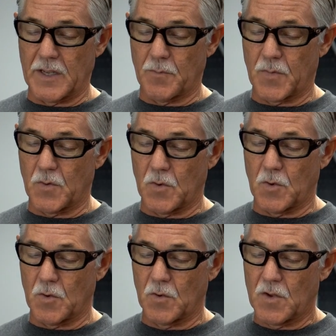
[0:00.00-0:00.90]
They'll
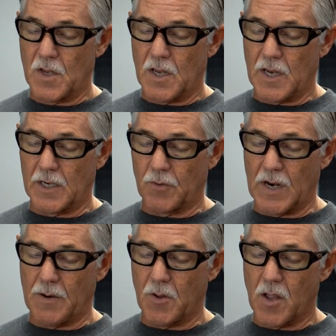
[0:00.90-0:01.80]
pull and
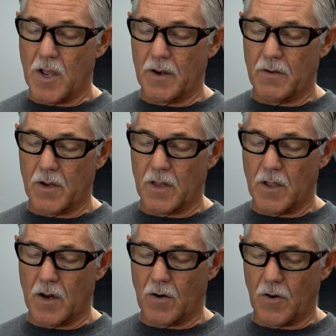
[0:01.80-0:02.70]
grab a lot
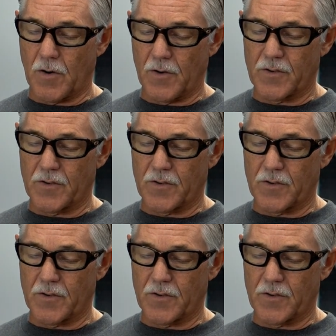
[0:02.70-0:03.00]
harder.